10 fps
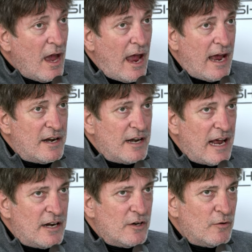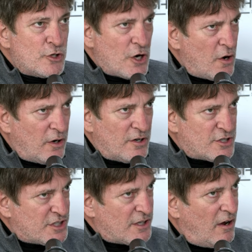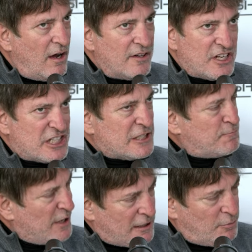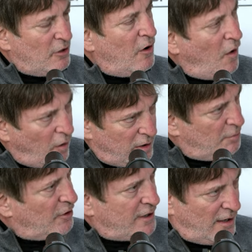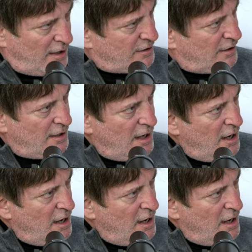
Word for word: And Joker is just a despicable, horrible character.